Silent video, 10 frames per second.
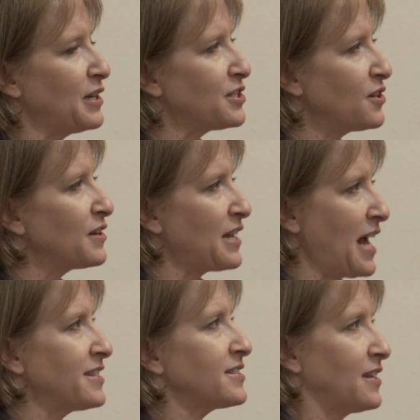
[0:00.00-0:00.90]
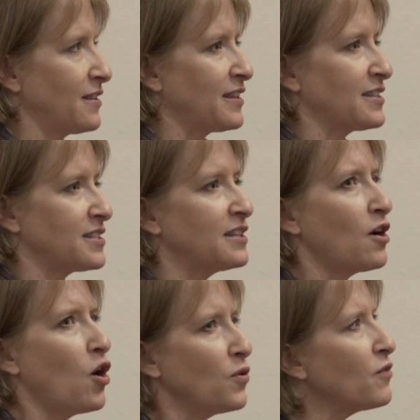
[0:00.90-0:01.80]
I started asking things, and they,
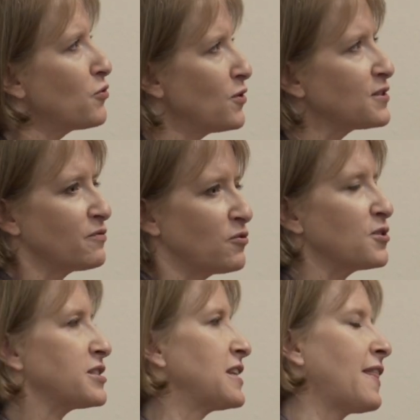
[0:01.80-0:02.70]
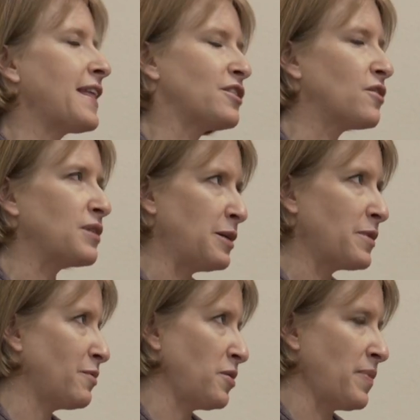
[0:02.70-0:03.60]
oh, of course, and then they don't
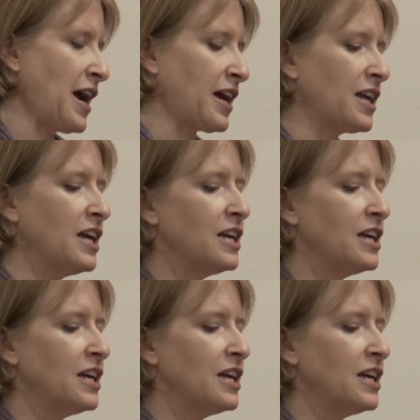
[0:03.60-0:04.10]
email me back.